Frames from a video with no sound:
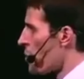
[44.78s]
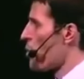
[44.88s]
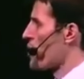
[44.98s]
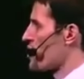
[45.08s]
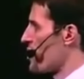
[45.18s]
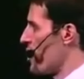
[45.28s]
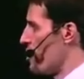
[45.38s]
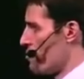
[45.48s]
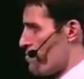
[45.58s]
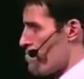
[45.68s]
Tell me what to
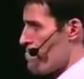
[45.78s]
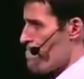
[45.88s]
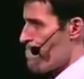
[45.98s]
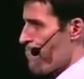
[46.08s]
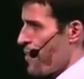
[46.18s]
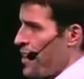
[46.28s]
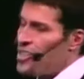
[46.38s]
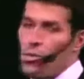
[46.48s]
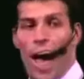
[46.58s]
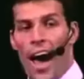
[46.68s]
do.
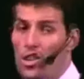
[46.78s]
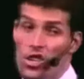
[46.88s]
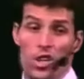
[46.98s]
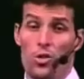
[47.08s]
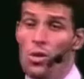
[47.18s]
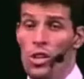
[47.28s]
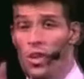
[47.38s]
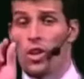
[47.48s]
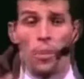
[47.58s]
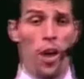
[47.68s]
He said, well, actually, you're
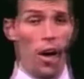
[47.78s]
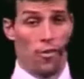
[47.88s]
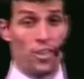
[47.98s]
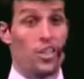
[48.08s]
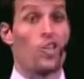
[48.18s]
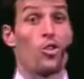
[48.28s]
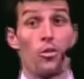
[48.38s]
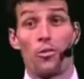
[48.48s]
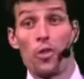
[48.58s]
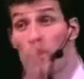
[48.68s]
only a little bit off. I said, could have